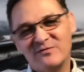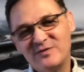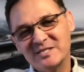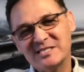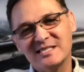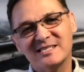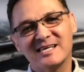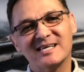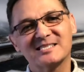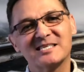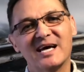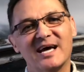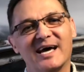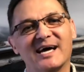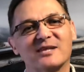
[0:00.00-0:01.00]
Visit us
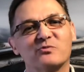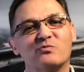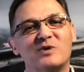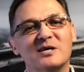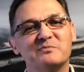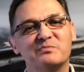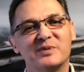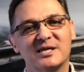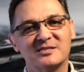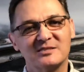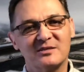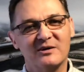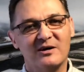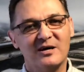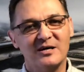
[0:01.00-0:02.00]
at
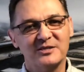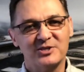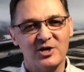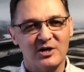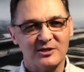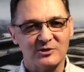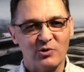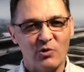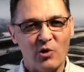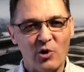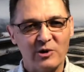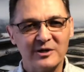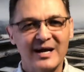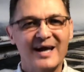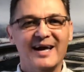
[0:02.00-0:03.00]

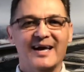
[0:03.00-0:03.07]
oneplusgod.org,